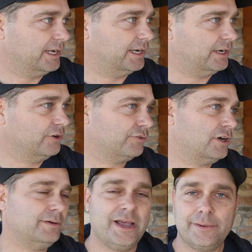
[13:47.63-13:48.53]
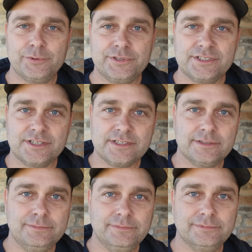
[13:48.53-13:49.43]
overall, I'm happy with the
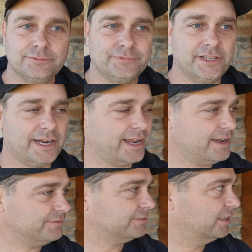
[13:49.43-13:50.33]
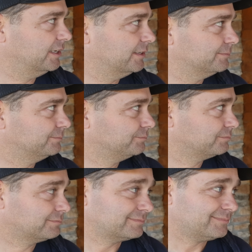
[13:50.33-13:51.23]
system that I have.
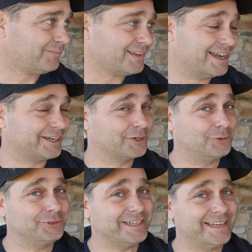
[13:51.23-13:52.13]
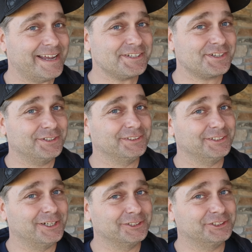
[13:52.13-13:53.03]
I can only guess on
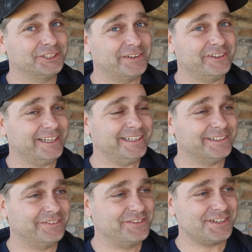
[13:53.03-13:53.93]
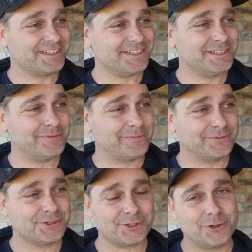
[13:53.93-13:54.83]
the longevity of the system.
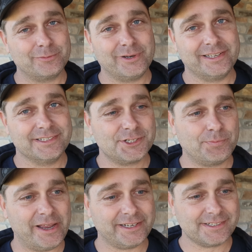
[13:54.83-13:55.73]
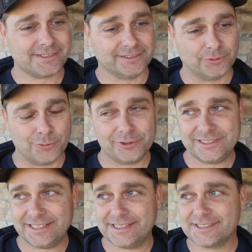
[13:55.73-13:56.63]
I'm just going by the specs and the
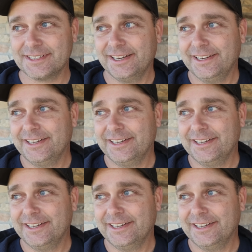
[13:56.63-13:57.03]
warranties.